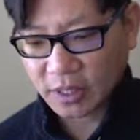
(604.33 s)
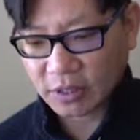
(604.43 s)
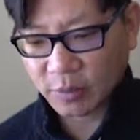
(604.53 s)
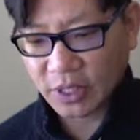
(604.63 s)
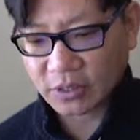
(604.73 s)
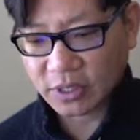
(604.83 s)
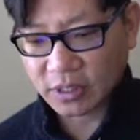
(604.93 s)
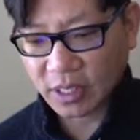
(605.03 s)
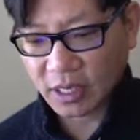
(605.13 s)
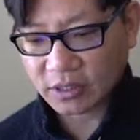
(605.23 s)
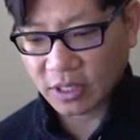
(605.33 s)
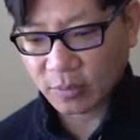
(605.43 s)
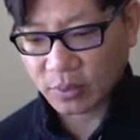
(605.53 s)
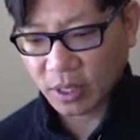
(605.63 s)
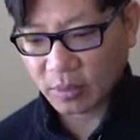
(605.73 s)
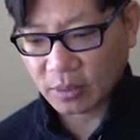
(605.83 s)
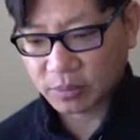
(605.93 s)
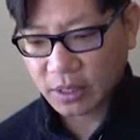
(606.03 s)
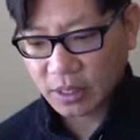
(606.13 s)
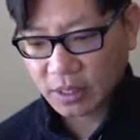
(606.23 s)
Someone else said they had the same
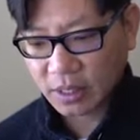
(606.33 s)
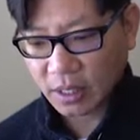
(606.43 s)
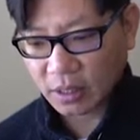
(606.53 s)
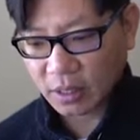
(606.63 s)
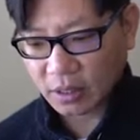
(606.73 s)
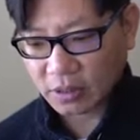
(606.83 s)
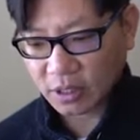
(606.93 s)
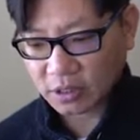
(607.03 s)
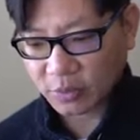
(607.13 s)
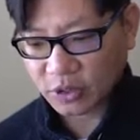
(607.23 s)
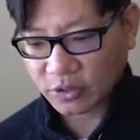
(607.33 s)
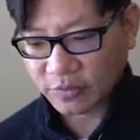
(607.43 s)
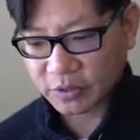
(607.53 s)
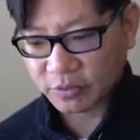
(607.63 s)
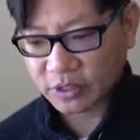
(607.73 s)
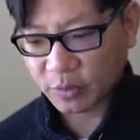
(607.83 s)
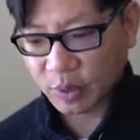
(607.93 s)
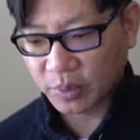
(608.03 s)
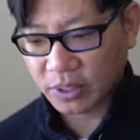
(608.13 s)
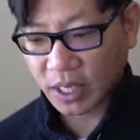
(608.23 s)
problem, and they called the customer service and
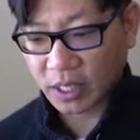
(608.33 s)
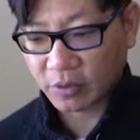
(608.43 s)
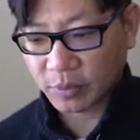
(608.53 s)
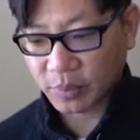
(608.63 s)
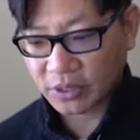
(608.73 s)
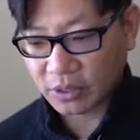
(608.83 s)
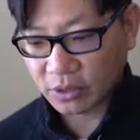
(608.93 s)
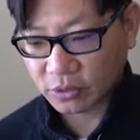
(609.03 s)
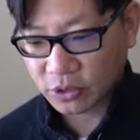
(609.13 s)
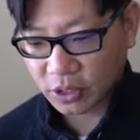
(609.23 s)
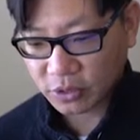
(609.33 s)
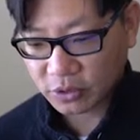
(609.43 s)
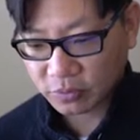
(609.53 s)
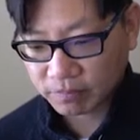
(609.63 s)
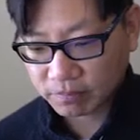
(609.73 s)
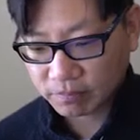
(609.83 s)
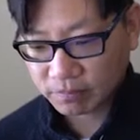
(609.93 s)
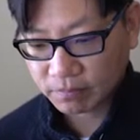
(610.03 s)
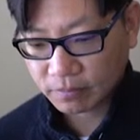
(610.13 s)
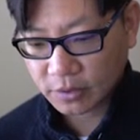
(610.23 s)
recipe book, and they replaced it no charge.
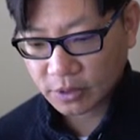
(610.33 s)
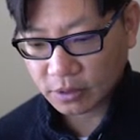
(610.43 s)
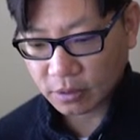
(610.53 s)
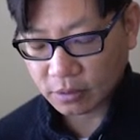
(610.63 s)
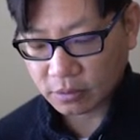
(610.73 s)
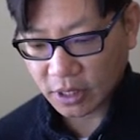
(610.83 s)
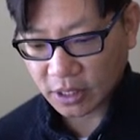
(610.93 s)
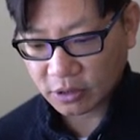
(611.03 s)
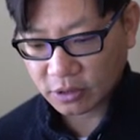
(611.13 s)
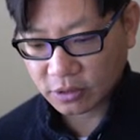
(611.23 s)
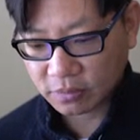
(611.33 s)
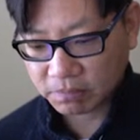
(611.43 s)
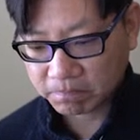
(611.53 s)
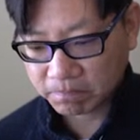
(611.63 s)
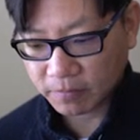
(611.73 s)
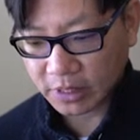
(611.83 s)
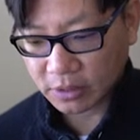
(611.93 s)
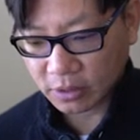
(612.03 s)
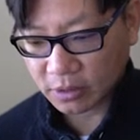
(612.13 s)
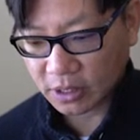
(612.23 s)
So that's
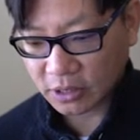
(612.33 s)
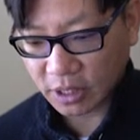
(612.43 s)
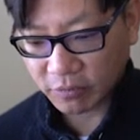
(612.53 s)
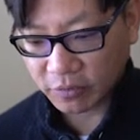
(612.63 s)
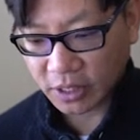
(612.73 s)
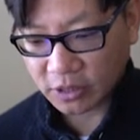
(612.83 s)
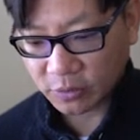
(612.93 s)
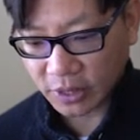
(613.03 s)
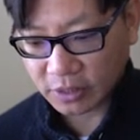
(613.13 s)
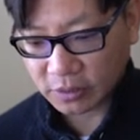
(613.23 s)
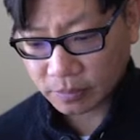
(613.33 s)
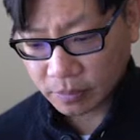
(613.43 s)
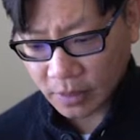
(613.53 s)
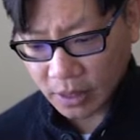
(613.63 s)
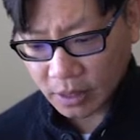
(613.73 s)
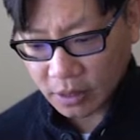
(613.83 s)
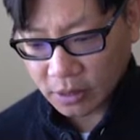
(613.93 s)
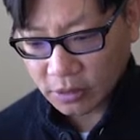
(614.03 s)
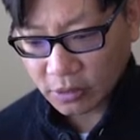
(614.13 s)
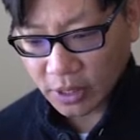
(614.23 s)
good. That's kind of what I expect.
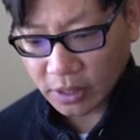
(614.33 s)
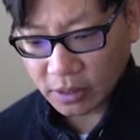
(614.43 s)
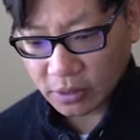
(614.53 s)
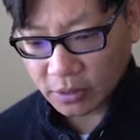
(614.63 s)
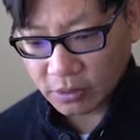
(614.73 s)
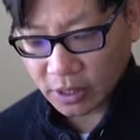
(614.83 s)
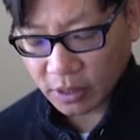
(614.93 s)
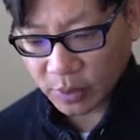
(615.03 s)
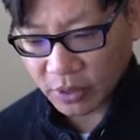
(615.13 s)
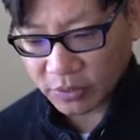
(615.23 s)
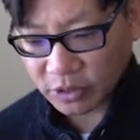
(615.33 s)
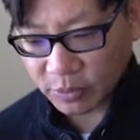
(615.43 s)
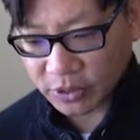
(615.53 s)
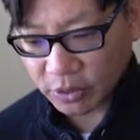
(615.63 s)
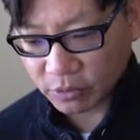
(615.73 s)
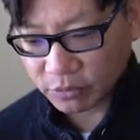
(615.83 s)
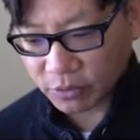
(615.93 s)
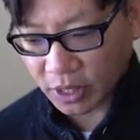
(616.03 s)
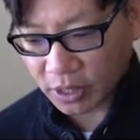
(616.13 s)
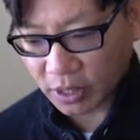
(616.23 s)
Do they include any bread recipes that don't
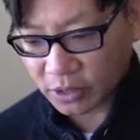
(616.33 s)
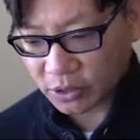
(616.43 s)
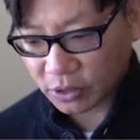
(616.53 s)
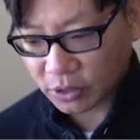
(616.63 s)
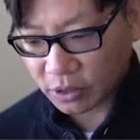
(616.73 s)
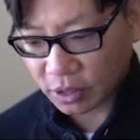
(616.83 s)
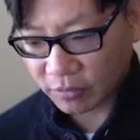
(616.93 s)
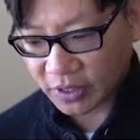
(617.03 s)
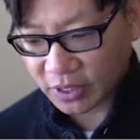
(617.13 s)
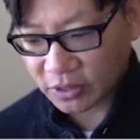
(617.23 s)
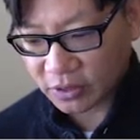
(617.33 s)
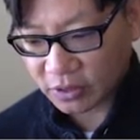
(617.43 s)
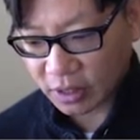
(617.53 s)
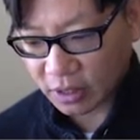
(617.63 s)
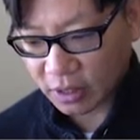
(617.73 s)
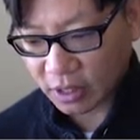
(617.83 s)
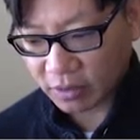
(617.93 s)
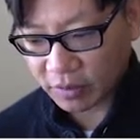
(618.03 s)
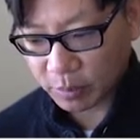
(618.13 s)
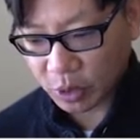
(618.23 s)
require any sugar at all? Yes,
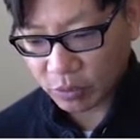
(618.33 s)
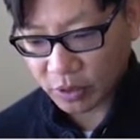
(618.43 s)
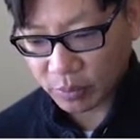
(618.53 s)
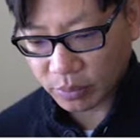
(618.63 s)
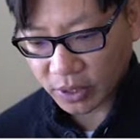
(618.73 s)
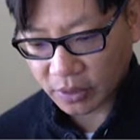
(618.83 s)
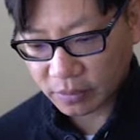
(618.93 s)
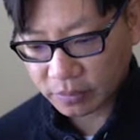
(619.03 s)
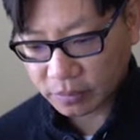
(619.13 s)
any of them whole wheat bread.